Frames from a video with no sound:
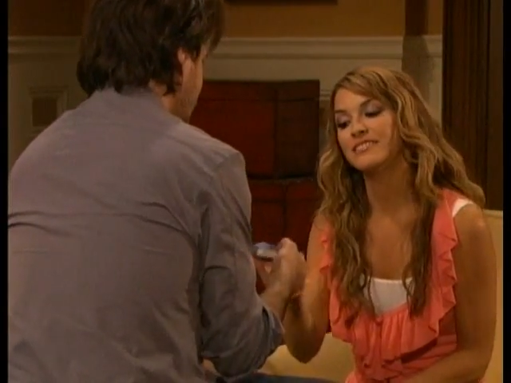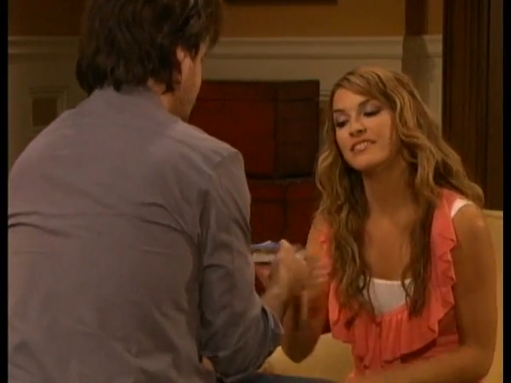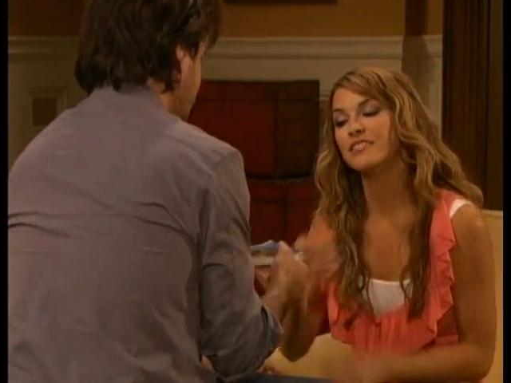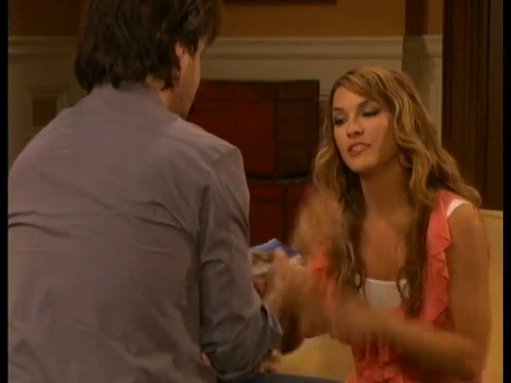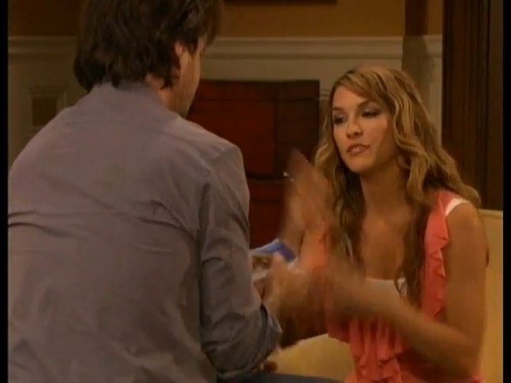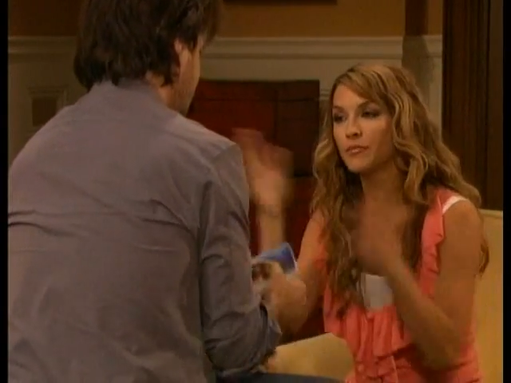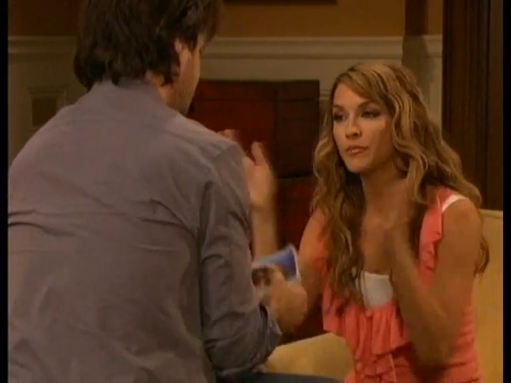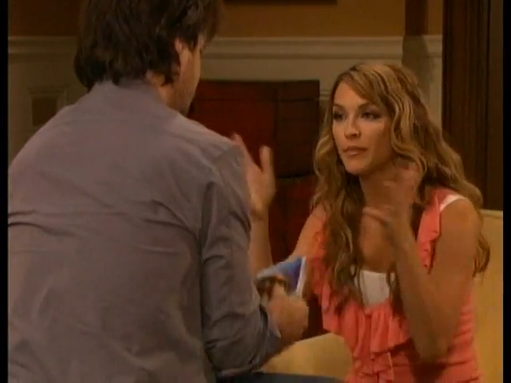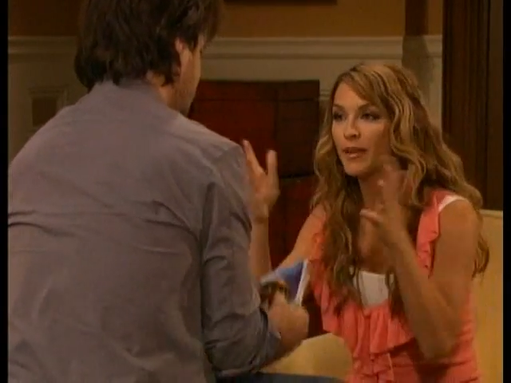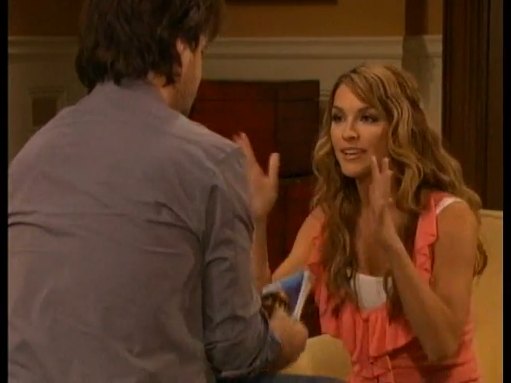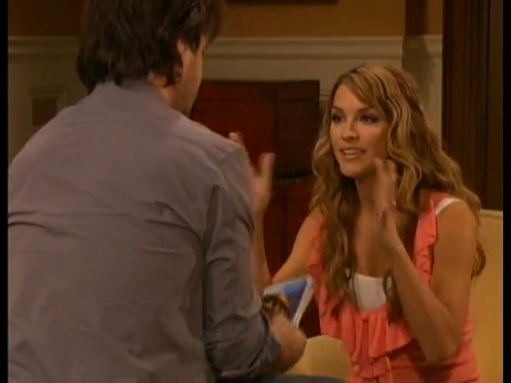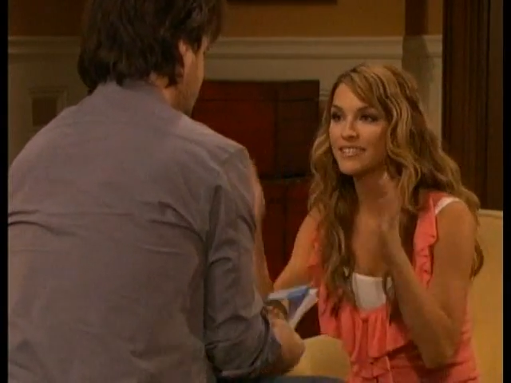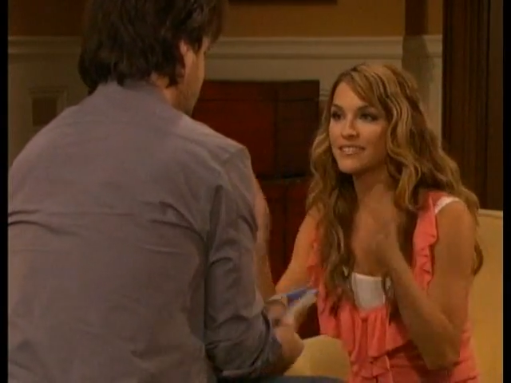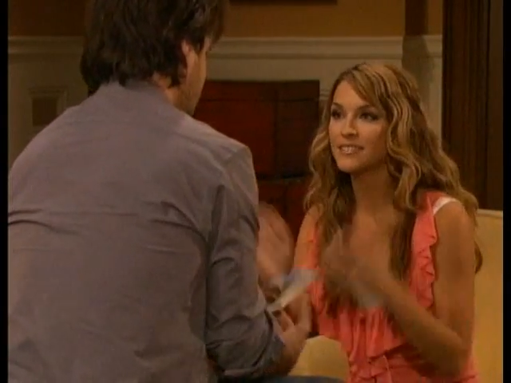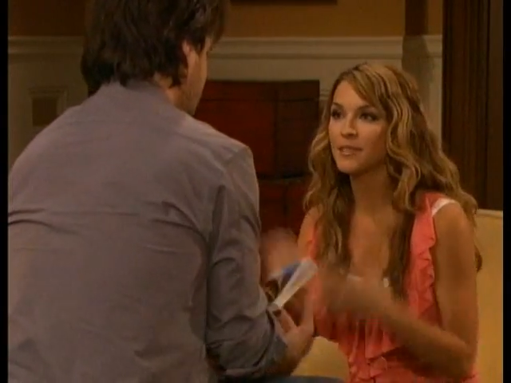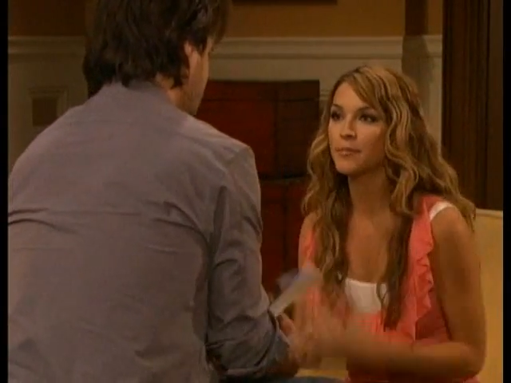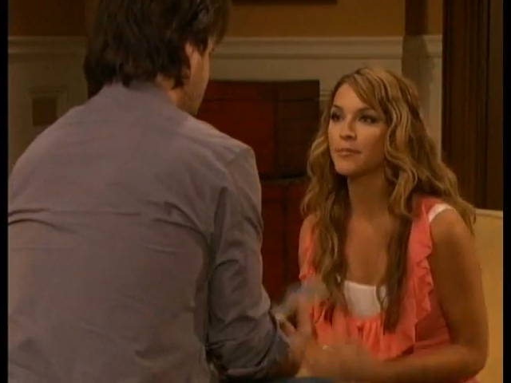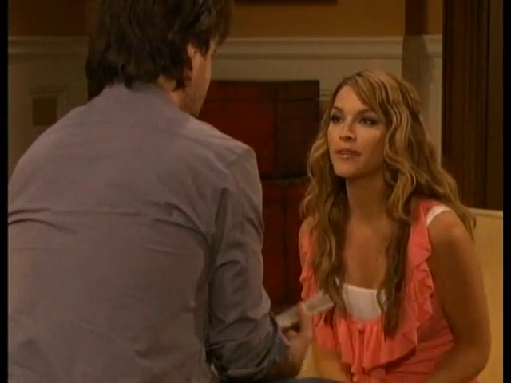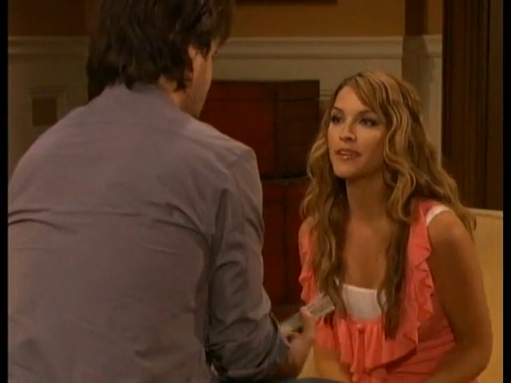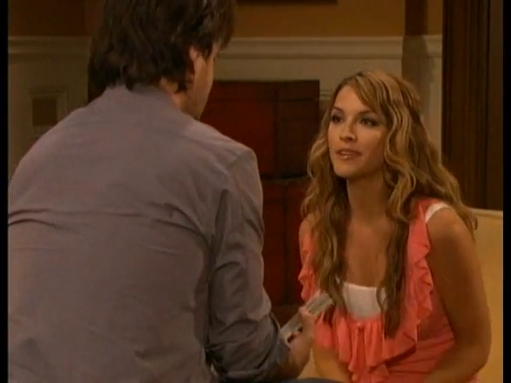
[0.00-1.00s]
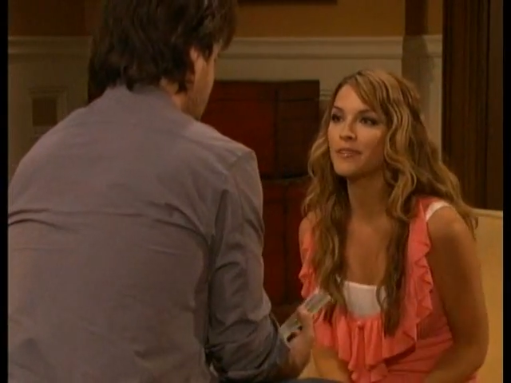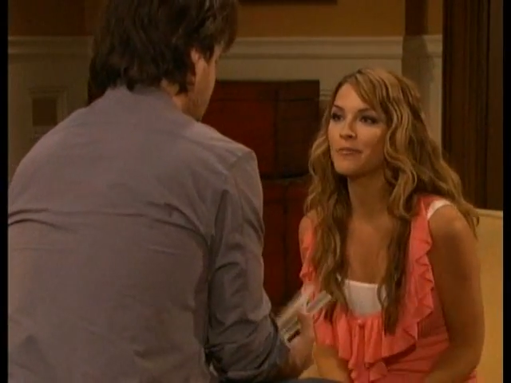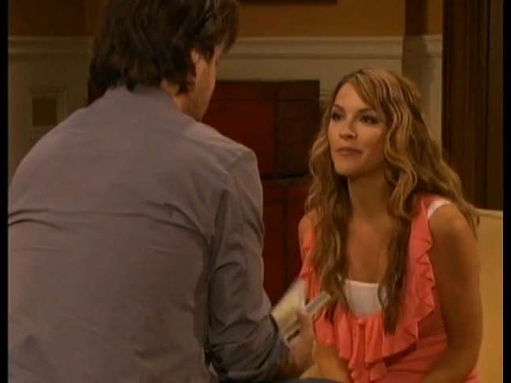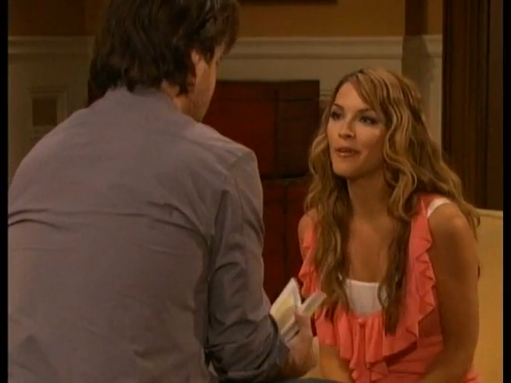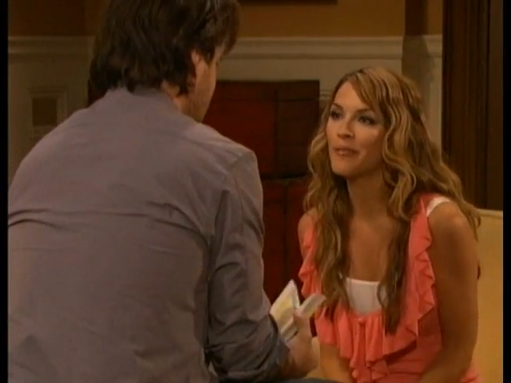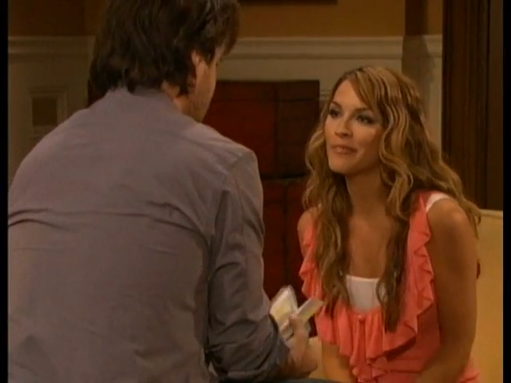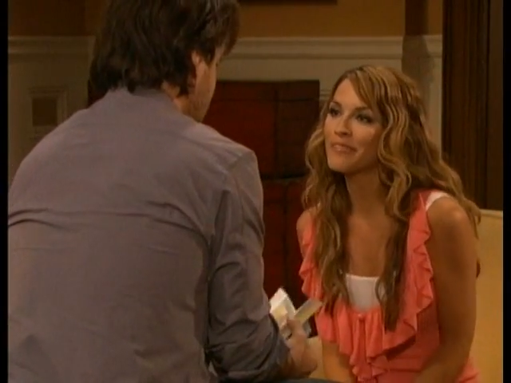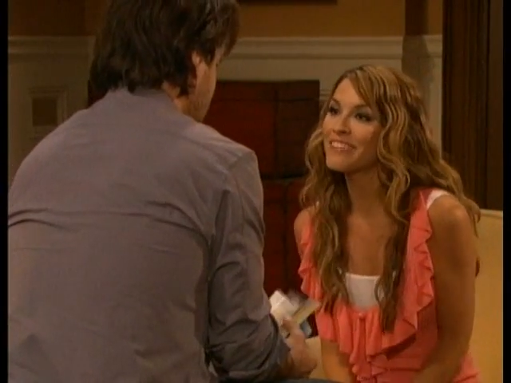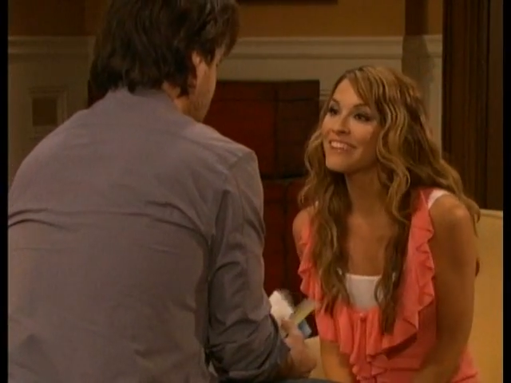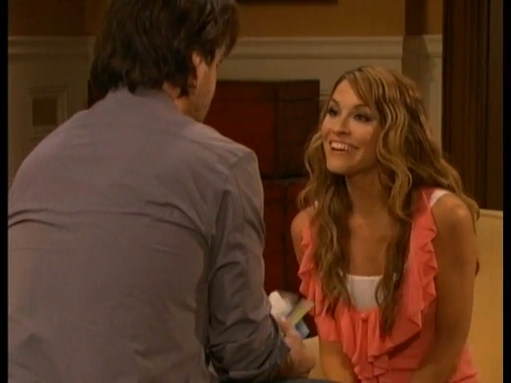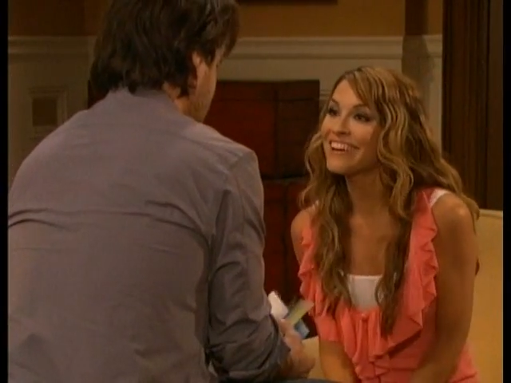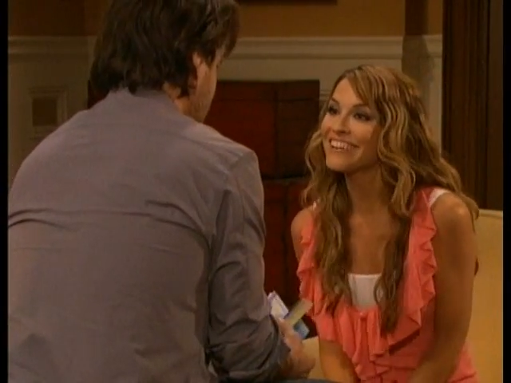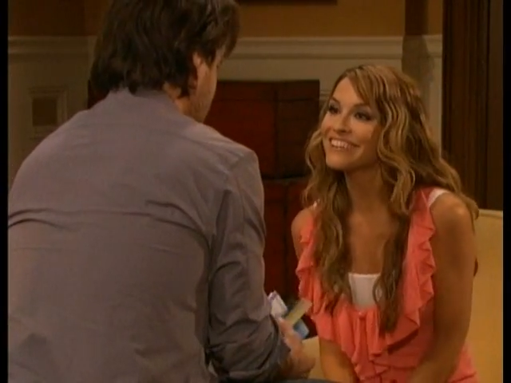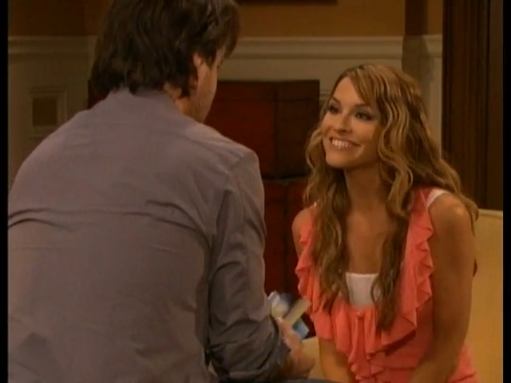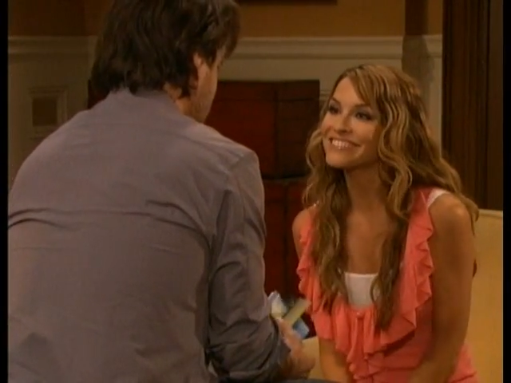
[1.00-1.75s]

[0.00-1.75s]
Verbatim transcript: you know, we might get separated while we're there.